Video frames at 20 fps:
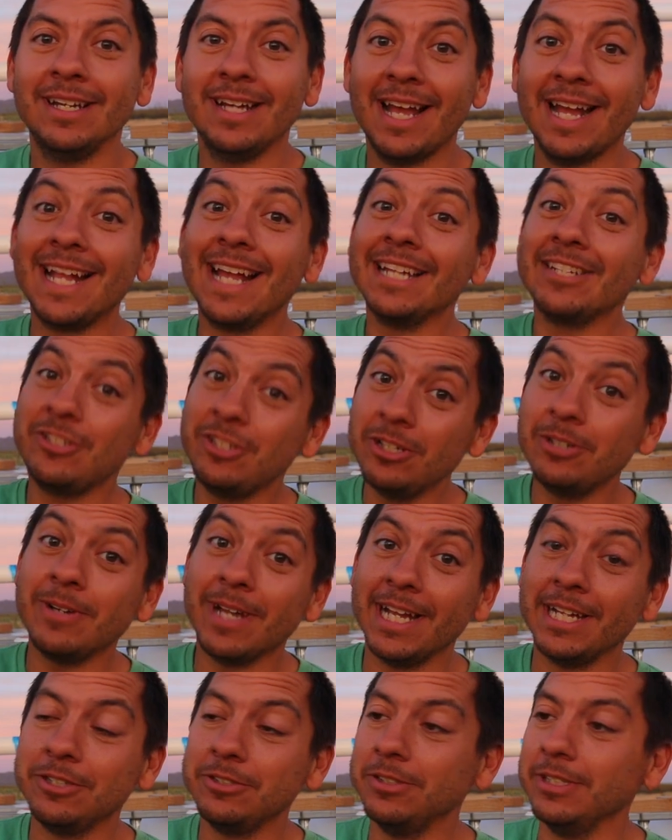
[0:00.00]
I got two
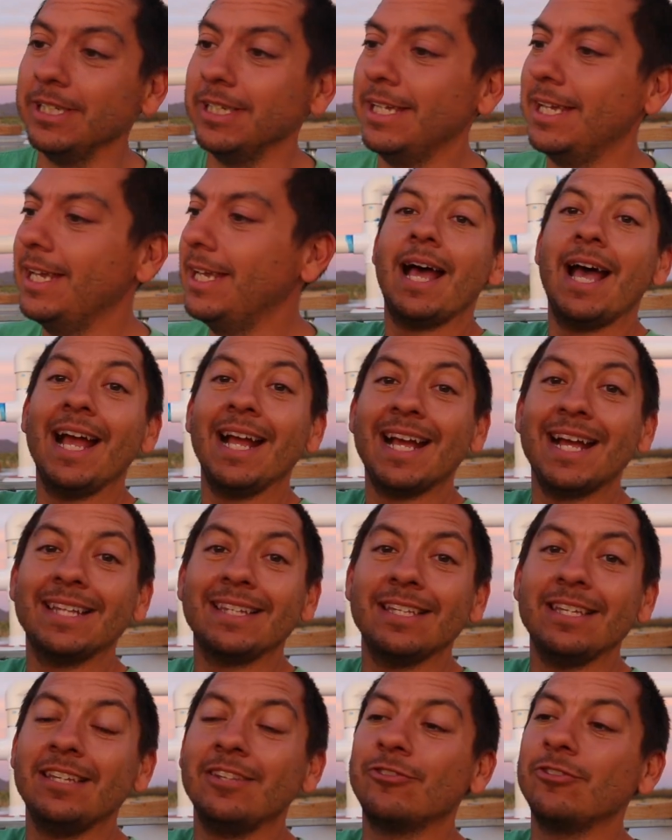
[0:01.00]
actually. I got
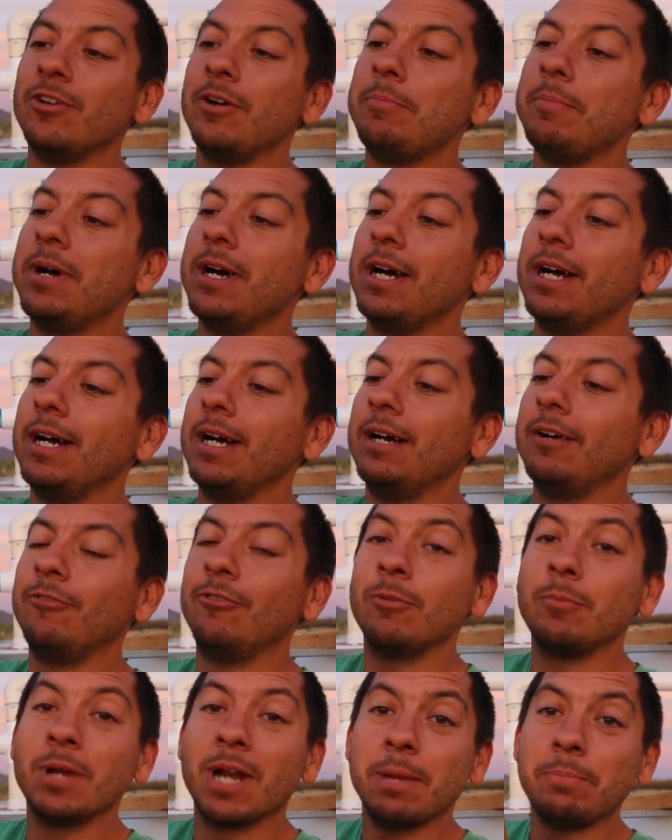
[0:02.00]
these from, uh,
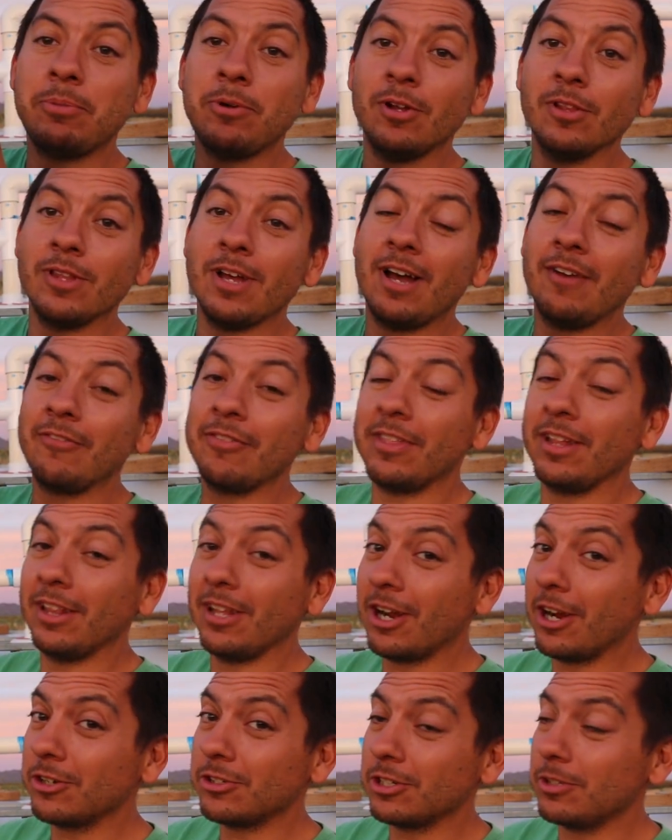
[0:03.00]
from when I pulled off the
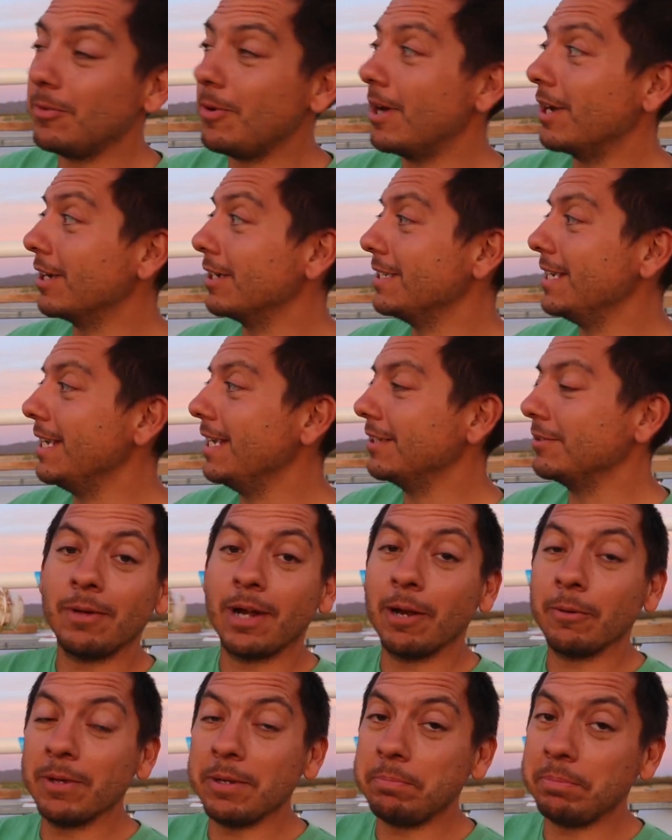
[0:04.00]
larger water tanks
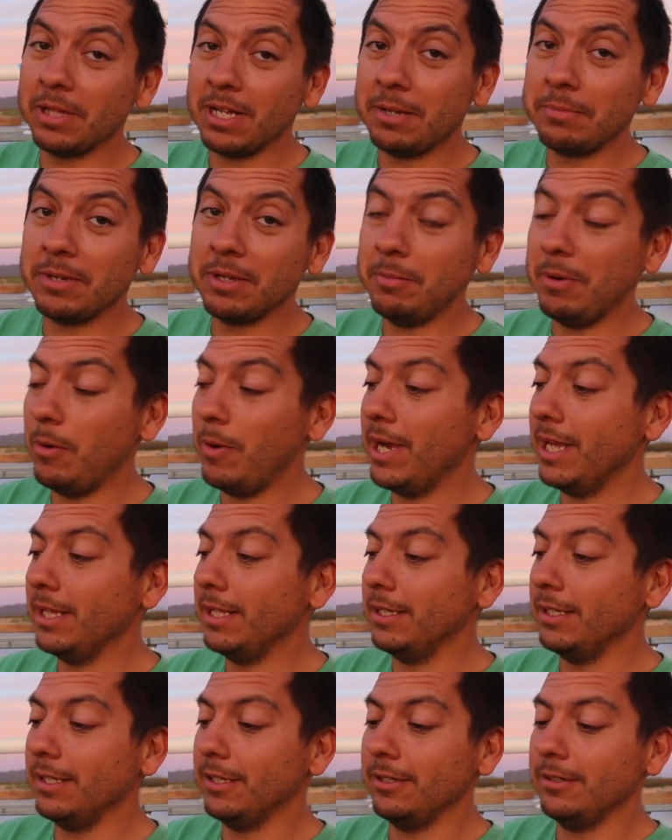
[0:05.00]
when I replumbed them a while
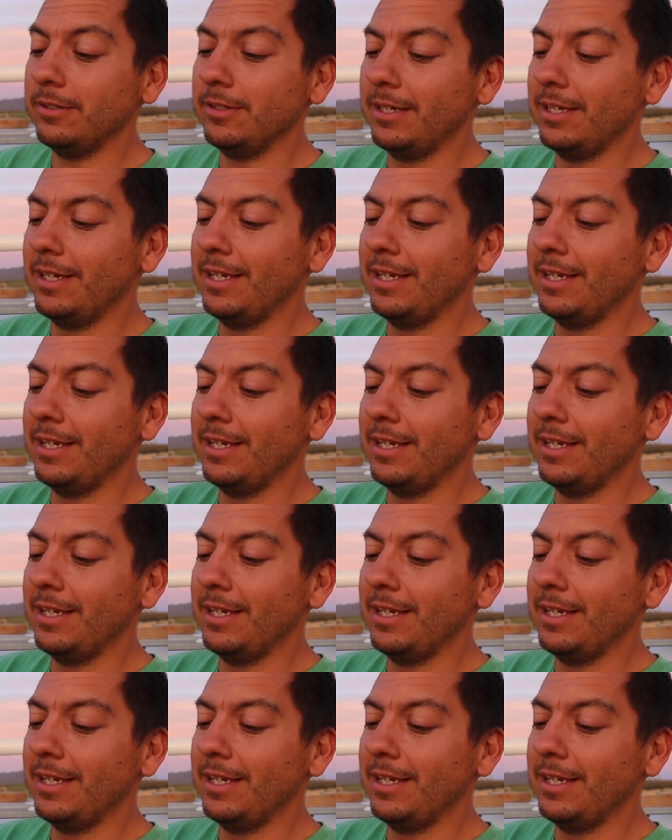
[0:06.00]
ago.